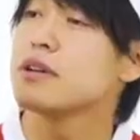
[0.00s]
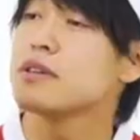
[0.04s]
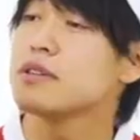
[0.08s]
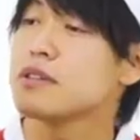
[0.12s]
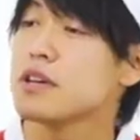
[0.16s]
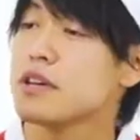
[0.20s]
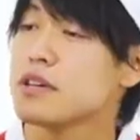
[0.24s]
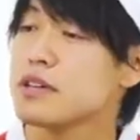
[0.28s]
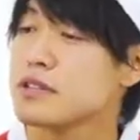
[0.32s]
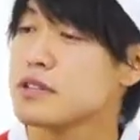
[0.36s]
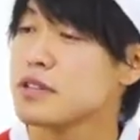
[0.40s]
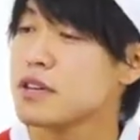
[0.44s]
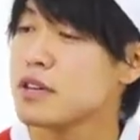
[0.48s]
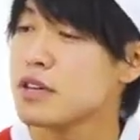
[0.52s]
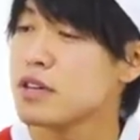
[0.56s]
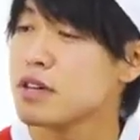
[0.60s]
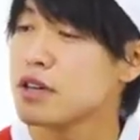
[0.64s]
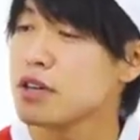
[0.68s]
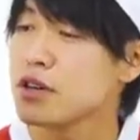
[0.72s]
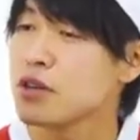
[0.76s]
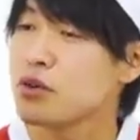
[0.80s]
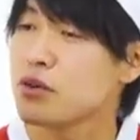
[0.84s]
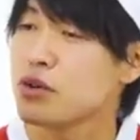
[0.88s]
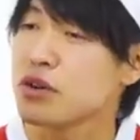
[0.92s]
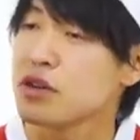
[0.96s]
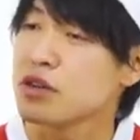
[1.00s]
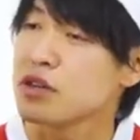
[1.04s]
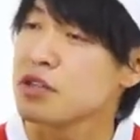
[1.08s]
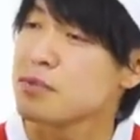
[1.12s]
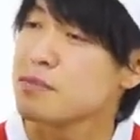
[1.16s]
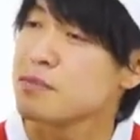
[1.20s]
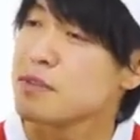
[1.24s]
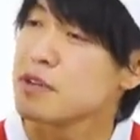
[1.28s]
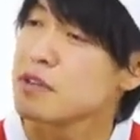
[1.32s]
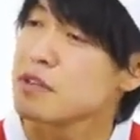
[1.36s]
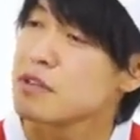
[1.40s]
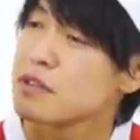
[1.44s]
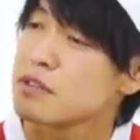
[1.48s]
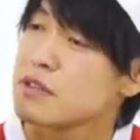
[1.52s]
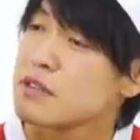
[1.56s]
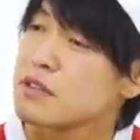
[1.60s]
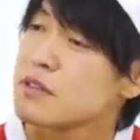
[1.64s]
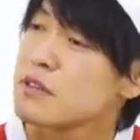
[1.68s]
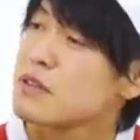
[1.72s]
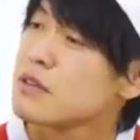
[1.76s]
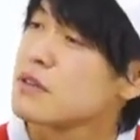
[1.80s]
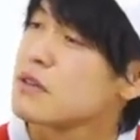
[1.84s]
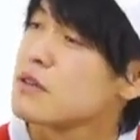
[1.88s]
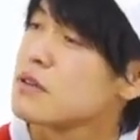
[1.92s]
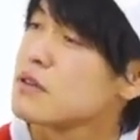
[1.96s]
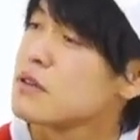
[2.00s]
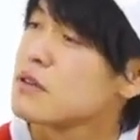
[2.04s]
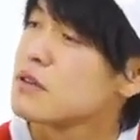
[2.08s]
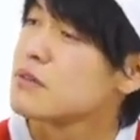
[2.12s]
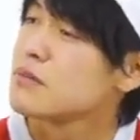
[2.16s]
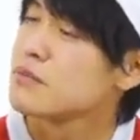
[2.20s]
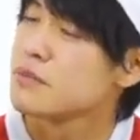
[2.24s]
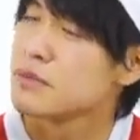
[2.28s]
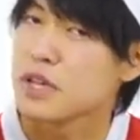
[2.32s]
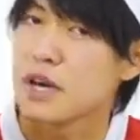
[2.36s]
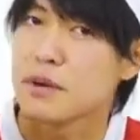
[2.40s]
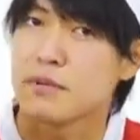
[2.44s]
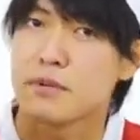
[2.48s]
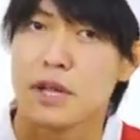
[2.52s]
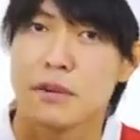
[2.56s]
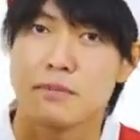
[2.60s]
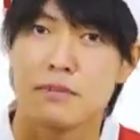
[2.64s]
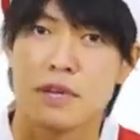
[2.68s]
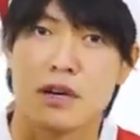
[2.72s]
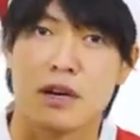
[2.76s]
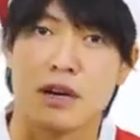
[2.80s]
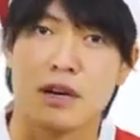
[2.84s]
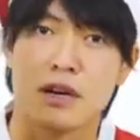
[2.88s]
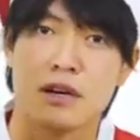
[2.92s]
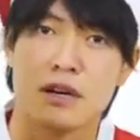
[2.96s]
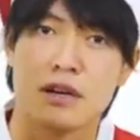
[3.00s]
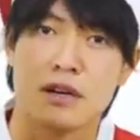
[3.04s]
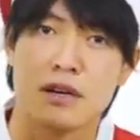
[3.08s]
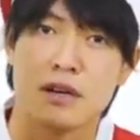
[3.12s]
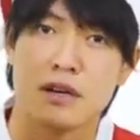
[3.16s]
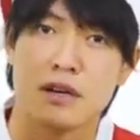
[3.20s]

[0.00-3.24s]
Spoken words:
It says Christmas blah blah blah,